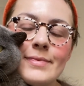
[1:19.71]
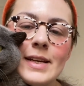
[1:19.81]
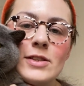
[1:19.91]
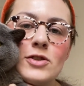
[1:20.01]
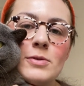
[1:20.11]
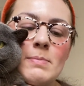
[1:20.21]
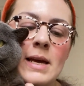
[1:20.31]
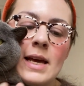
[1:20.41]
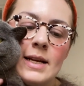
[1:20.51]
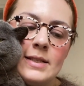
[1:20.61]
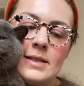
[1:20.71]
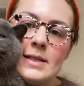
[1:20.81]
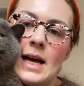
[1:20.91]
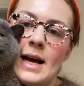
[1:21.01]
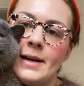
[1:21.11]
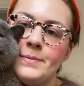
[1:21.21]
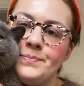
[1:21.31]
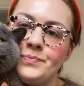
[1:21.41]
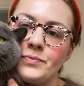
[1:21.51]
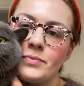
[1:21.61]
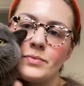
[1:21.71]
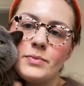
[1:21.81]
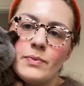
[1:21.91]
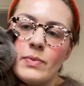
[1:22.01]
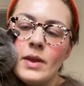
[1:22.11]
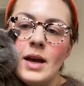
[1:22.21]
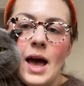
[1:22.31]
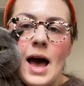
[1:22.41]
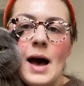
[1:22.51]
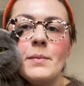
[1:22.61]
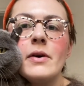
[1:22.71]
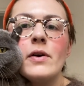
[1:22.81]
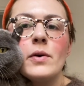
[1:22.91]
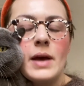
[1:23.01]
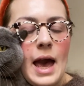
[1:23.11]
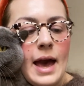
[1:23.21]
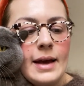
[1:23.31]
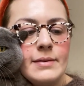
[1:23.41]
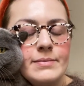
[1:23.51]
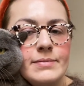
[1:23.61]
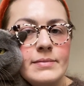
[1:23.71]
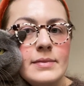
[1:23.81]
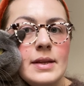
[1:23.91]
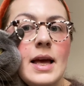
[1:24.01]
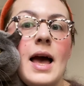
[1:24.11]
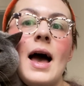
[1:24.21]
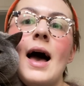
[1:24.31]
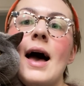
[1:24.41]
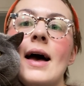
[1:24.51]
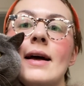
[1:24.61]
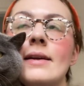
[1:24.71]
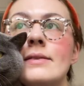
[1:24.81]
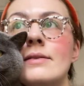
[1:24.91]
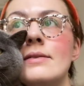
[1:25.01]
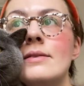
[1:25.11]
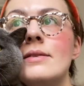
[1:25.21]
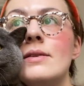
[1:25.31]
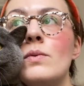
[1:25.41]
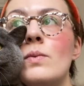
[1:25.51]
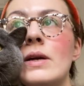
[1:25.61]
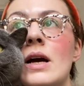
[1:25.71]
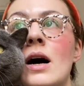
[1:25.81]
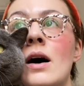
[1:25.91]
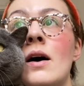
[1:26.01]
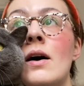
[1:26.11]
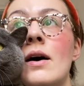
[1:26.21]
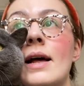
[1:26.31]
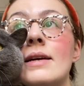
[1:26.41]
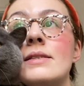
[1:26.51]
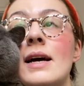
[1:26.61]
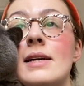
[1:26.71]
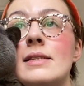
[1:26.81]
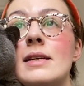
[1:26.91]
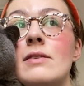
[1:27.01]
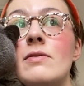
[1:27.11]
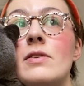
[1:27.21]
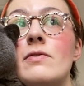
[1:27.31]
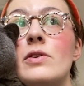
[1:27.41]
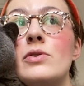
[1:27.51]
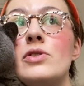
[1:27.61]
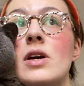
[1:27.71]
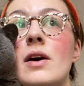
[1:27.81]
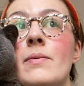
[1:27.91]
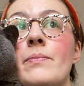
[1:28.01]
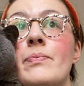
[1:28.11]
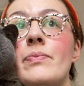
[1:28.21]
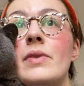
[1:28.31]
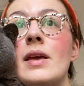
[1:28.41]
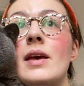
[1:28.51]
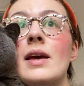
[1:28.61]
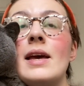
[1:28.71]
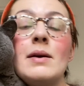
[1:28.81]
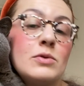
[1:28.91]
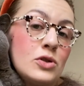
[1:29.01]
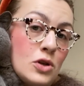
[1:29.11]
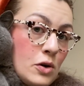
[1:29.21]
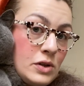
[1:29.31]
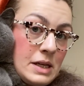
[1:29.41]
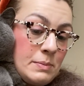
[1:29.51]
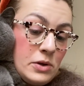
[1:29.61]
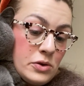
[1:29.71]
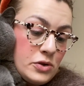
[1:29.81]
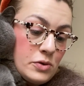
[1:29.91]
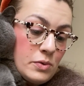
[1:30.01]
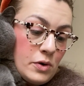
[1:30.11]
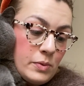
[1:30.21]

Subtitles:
It's just me and Stan, and we're okay, and we are excited for the future. It was totally mutual.